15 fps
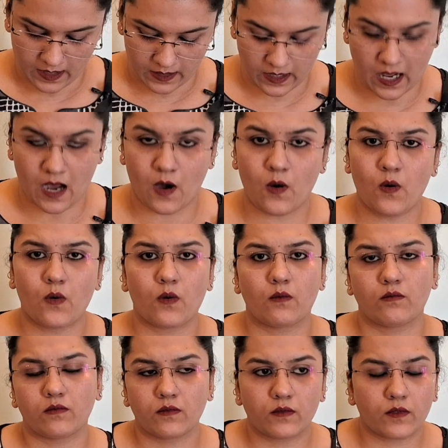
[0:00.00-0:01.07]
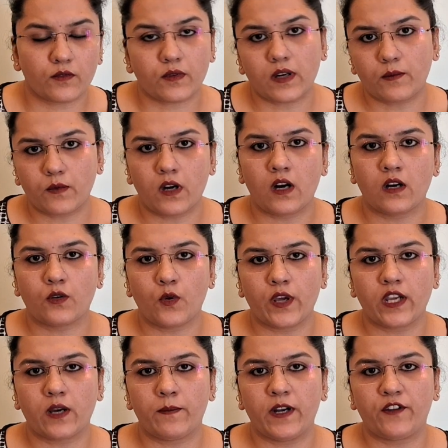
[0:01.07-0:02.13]
Now uh,
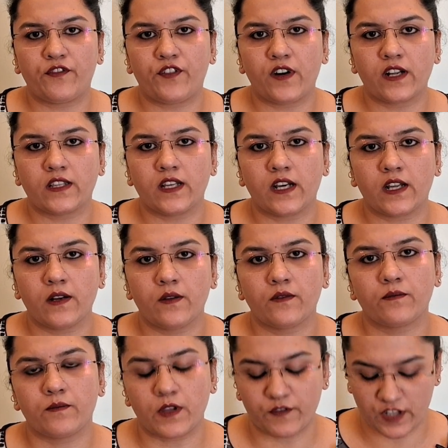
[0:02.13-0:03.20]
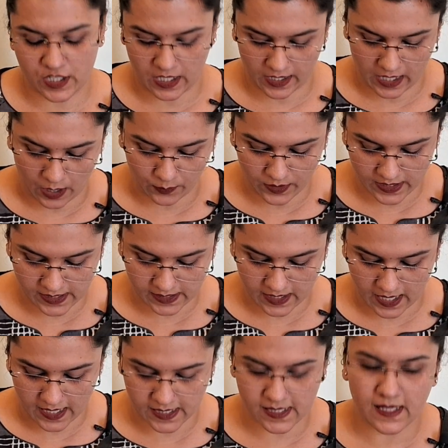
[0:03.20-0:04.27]
going a bit further, we shall now
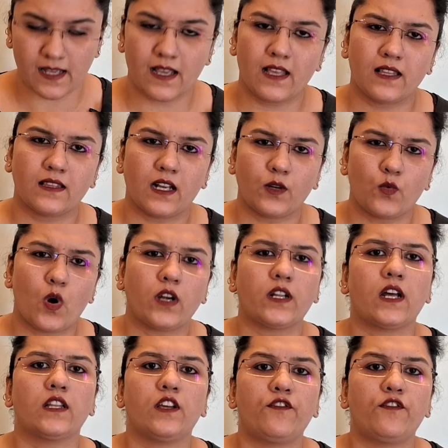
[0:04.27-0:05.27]
discuss that what are